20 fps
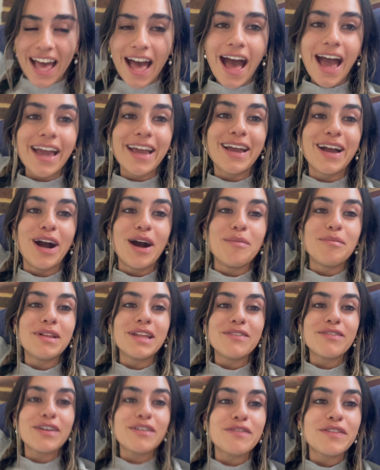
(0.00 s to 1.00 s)
I can't believe
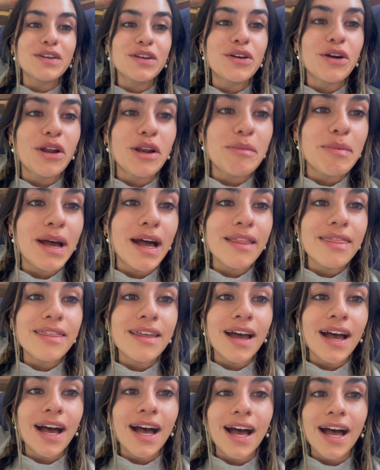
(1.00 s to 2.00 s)
I forgot about
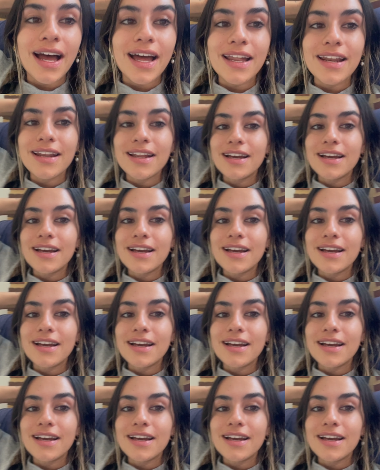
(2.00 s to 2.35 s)
that.